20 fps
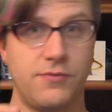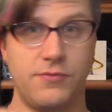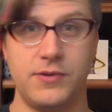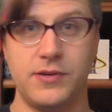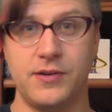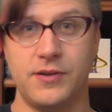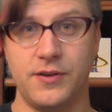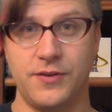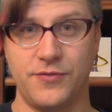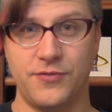get
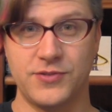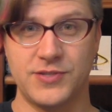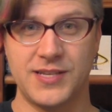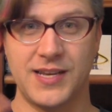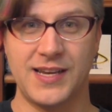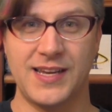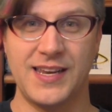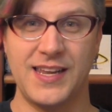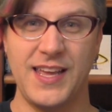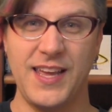real here for a
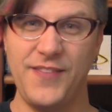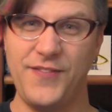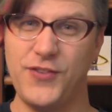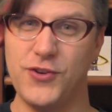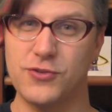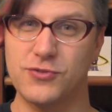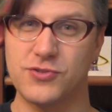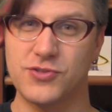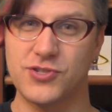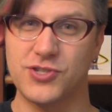second. If
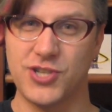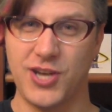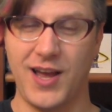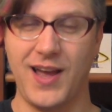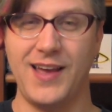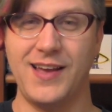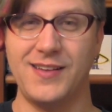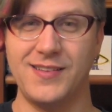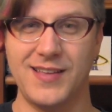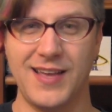your
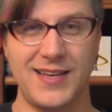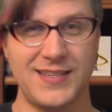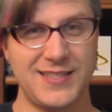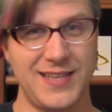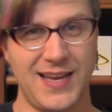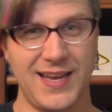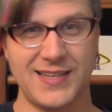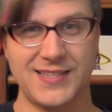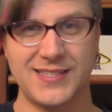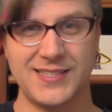child has
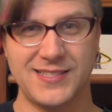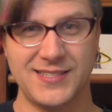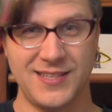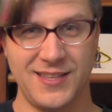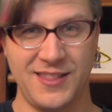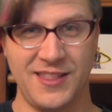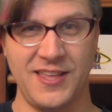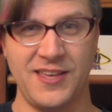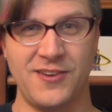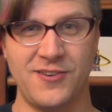access
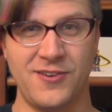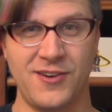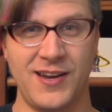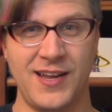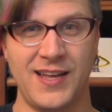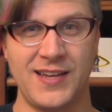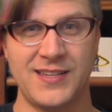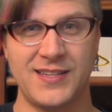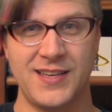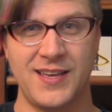to the
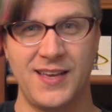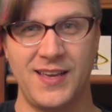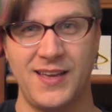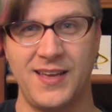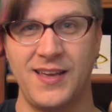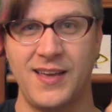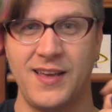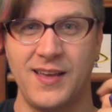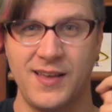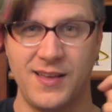internet,
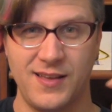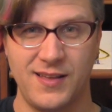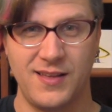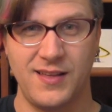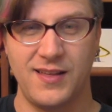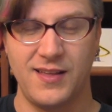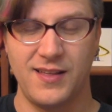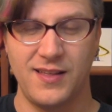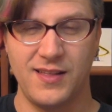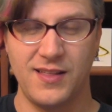
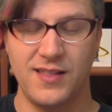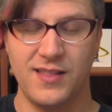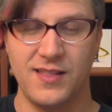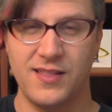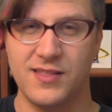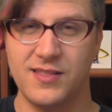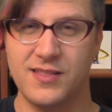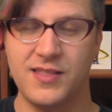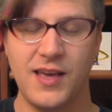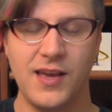
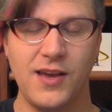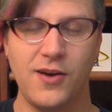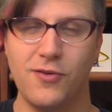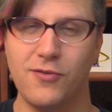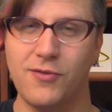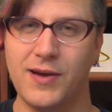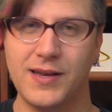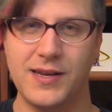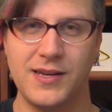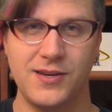they
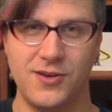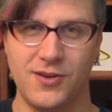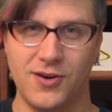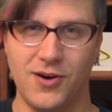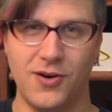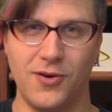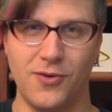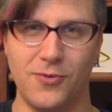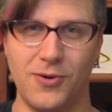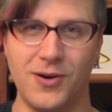already
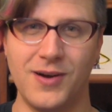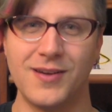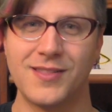know